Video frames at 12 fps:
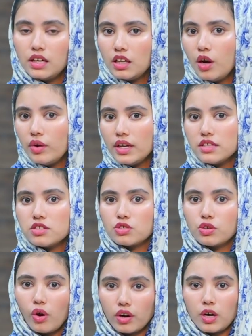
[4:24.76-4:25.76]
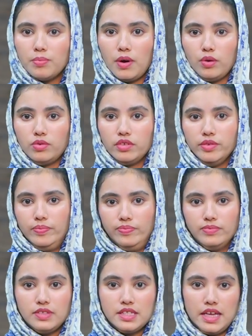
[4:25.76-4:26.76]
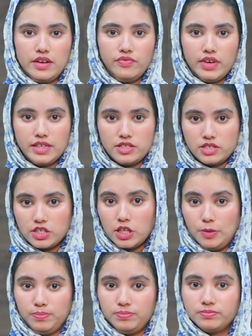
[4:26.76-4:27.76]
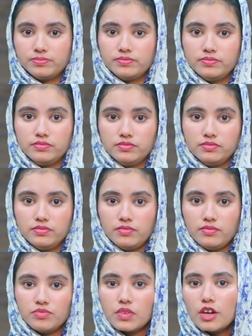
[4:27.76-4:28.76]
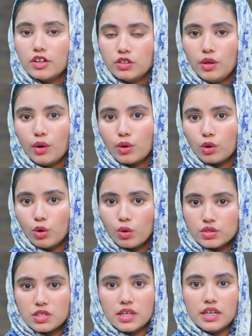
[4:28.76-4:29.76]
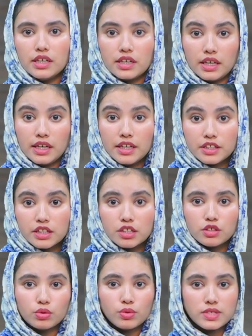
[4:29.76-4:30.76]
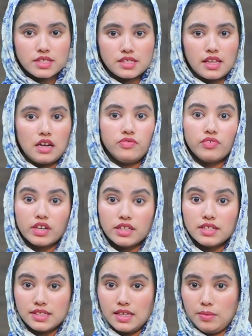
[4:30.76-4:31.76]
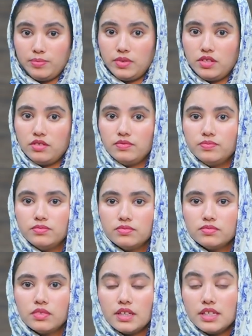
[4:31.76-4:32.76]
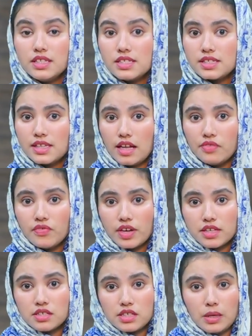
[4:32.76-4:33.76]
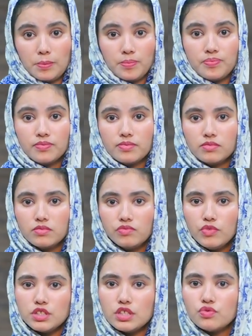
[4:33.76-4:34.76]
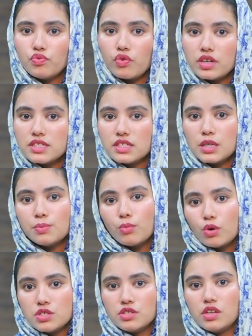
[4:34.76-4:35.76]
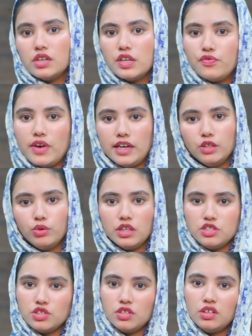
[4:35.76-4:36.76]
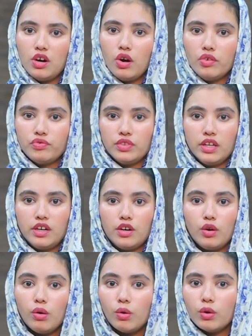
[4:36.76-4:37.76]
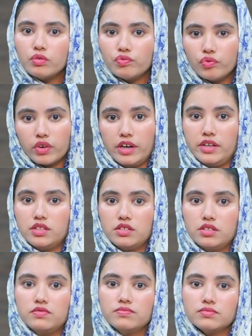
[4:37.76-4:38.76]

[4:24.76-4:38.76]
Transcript: Now let's talk about self-esteem. The closely related to self-concept is self-esteem, which is one's emotional evaluation of their own worth.